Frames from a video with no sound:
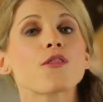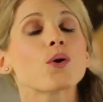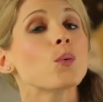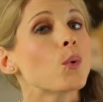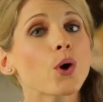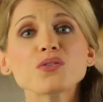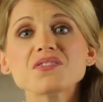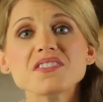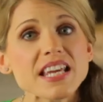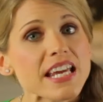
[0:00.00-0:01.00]
The
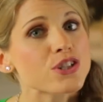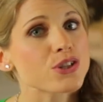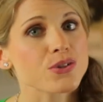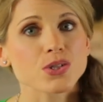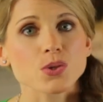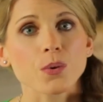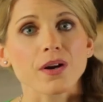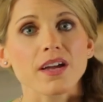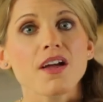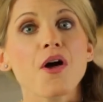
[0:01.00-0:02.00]
world needs your
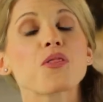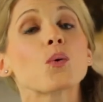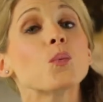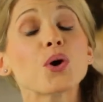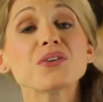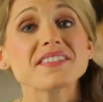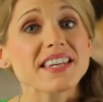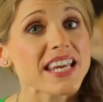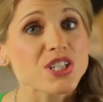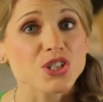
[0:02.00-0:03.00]
story. The world
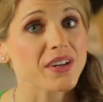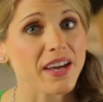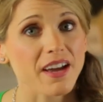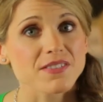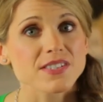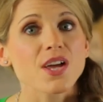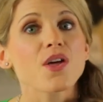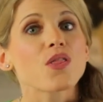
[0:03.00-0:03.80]
needs your gifts.